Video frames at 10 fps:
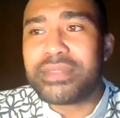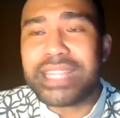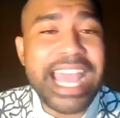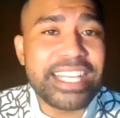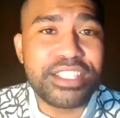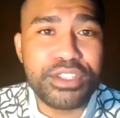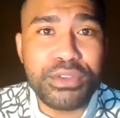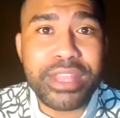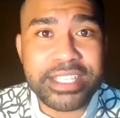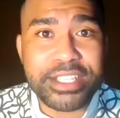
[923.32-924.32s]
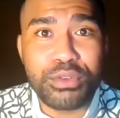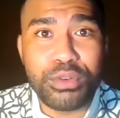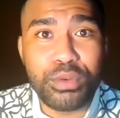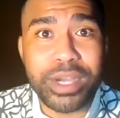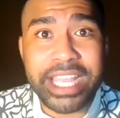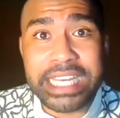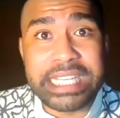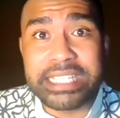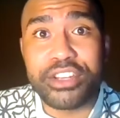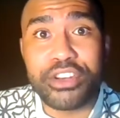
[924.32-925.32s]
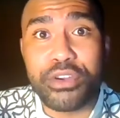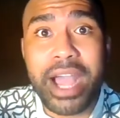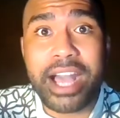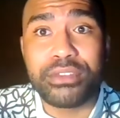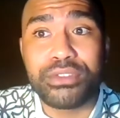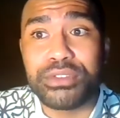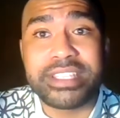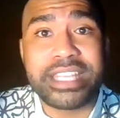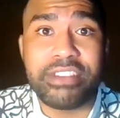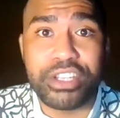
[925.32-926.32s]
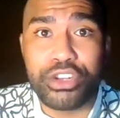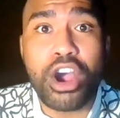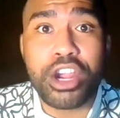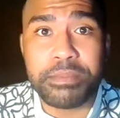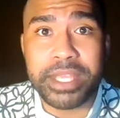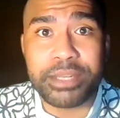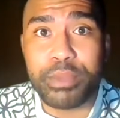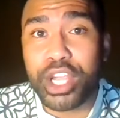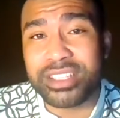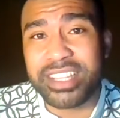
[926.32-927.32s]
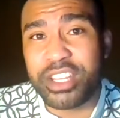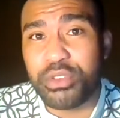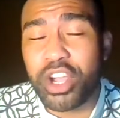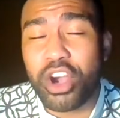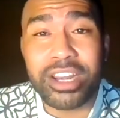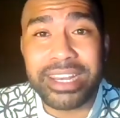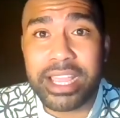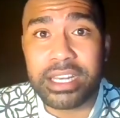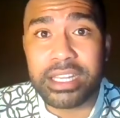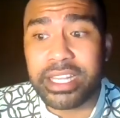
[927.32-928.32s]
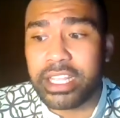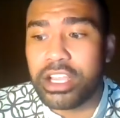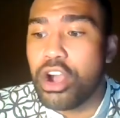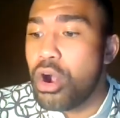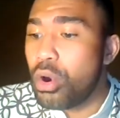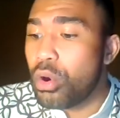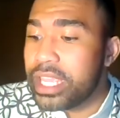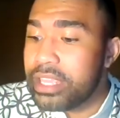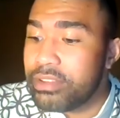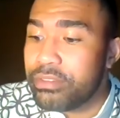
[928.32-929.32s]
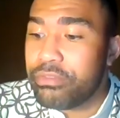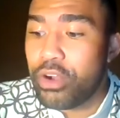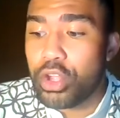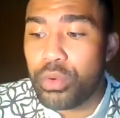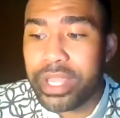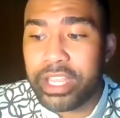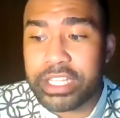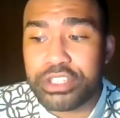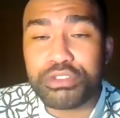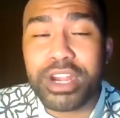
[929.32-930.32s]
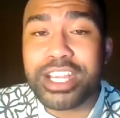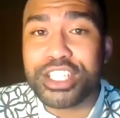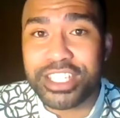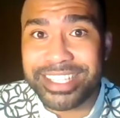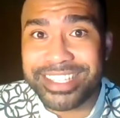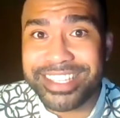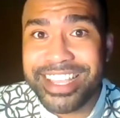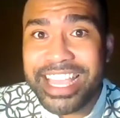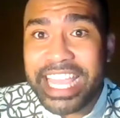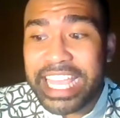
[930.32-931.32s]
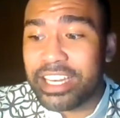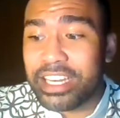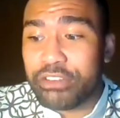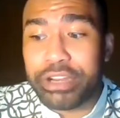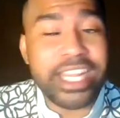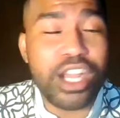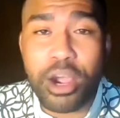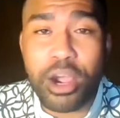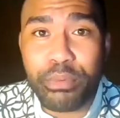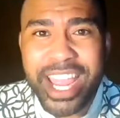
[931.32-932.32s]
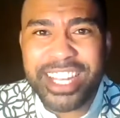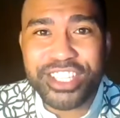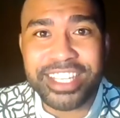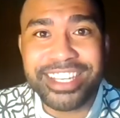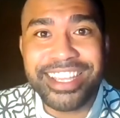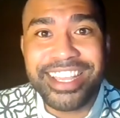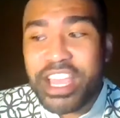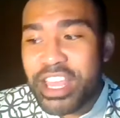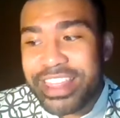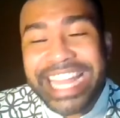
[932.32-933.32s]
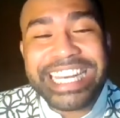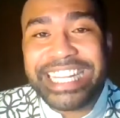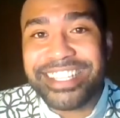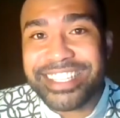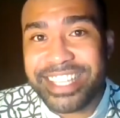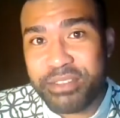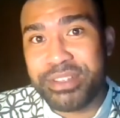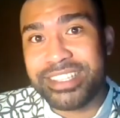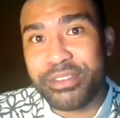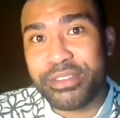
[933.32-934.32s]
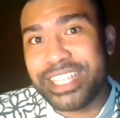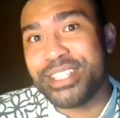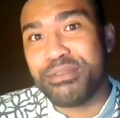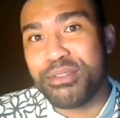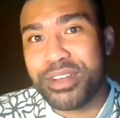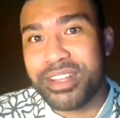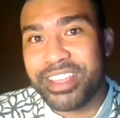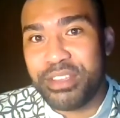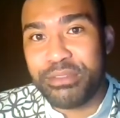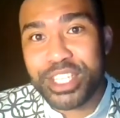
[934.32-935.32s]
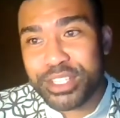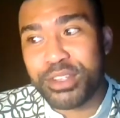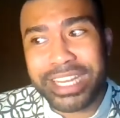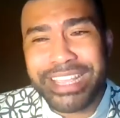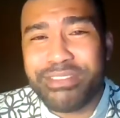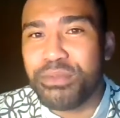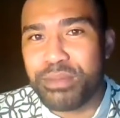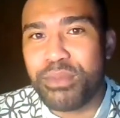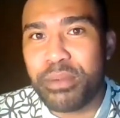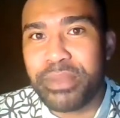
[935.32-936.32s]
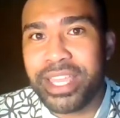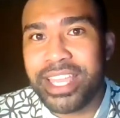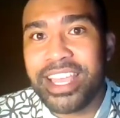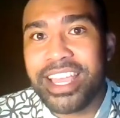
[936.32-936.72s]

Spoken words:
has to do their schoolwork and doesn't know how to save a document because they're doing online learning or even following instructions in reading comprehension, that little sequence of sense of order that you've just taught, even with mopping,